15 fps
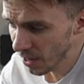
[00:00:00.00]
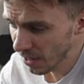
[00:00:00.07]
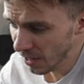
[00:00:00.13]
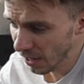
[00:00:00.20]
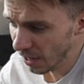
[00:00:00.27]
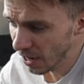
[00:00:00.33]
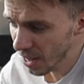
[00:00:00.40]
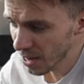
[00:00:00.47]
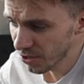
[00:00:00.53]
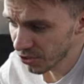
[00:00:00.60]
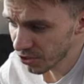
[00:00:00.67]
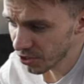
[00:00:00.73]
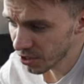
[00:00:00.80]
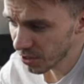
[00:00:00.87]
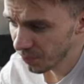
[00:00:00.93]
then a
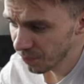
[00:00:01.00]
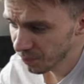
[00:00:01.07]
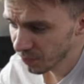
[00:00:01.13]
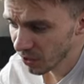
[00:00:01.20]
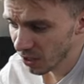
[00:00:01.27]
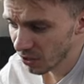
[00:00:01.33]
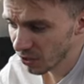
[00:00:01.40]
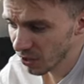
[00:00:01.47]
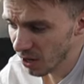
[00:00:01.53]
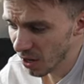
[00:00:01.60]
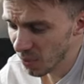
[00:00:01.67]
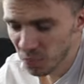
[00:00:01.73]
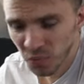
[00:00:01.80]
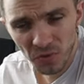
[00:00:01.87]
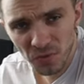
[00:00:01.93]
lens
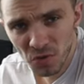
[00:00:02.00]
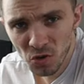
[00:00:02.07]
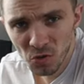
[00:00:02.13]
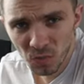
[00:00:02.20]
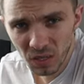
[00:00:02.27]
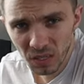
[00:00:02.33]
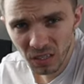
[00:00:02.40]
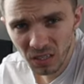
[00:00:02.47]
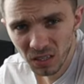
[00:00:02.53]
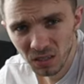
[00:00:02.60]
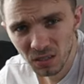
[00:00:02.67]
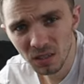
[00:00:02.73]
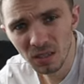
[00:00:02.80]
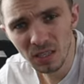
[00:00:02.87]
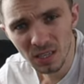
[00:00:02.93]
that preferably
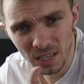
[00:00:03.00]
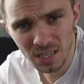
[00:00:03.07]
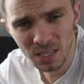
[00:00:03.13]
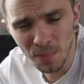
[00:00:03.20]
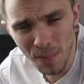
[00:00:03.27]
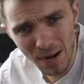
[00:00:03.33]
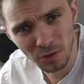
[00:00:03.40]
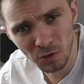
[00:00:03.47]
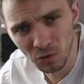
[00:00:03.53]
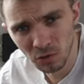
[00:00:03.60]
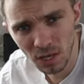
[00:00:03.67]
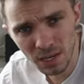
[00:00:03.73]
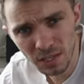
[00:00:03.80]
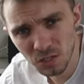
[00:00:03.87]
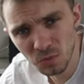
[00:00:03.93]
is a macro
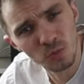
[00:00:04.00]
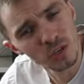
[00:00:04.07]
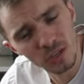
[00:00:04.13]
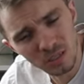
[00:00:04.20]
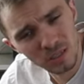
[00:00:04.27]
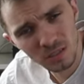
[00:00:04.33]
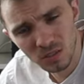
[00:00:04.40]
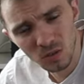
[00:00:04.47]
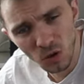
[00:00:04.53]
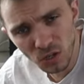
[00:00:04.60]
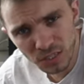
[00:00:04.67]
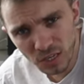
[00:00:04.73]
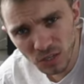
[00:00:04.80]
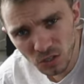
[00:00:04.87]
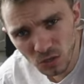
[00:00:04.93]
lens, but it's not
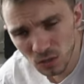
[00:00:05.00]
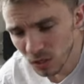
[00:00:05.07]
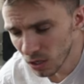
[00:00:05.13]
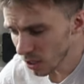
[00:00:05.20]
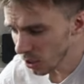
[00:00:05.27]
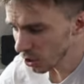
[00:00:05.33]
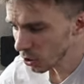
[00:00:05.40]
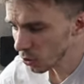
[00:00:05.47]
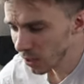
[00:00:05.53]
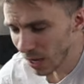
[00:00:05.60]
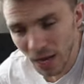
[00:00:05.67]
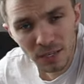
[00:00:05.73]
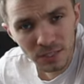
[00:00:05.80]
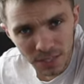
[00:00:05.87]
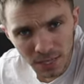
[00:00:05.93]
essential. You
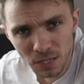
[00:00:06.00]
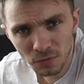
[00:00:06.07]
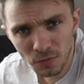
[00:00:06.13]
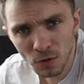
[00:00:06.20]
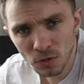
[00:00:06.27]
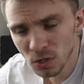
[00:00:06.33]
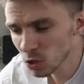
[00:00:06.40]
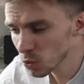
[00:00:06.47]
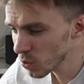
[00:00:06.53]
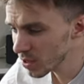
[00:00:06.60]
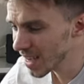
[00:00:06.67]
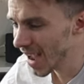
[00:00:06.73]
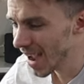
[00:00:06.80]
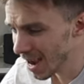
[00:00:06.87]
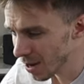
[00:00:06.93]
can take photos
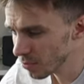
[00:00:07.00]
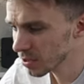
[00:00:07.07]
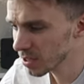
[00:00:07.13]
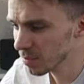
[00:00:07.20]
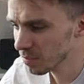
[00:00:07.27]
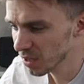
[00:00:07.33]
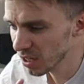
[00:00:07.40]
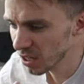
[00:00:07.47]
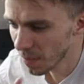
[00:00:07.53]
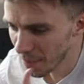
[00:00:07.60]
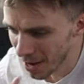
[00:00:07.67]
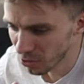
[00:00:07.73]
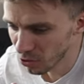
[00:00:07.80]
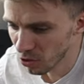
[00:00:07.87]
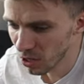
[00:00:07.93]
without it being a
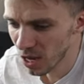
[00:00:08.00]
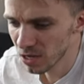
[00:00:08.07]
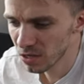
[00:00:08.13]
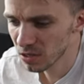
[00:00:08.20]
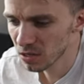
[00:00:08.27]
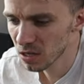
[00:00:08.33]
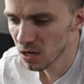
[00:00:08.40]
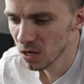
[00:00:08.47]
macro lens.